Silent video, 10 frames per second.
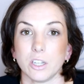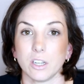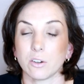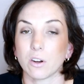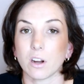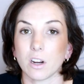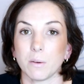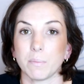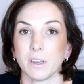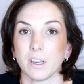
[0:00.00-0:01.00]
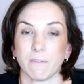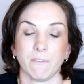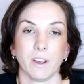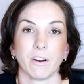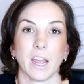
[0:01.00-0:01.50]
You're not going to be a
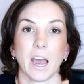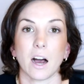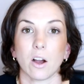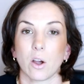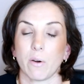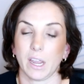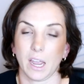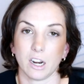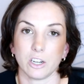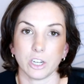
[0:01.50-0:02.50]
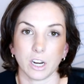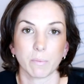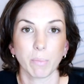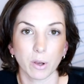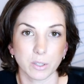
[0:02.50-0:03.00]
very outgoing,
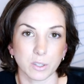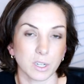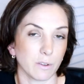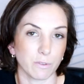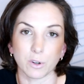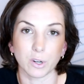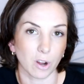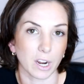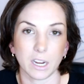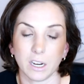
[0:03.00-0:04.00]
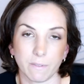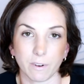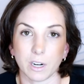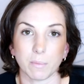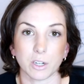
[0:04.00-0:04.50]
energetic person if you're not eating
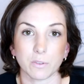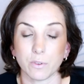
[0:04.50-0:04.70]
very much